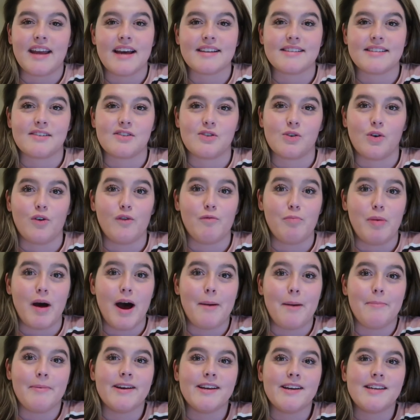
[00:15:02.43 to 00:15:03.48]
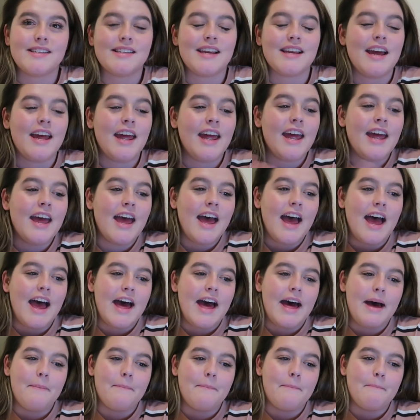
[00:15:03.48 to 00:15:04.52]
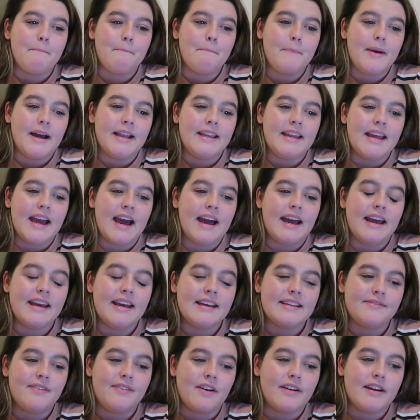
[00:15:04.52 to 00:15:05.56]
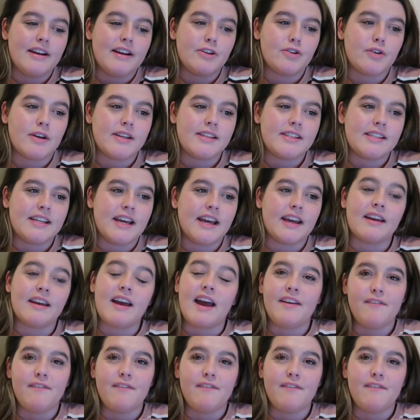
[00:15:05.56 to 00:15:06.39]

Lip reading: has a sort of purpose. And yeah, it is very interesting,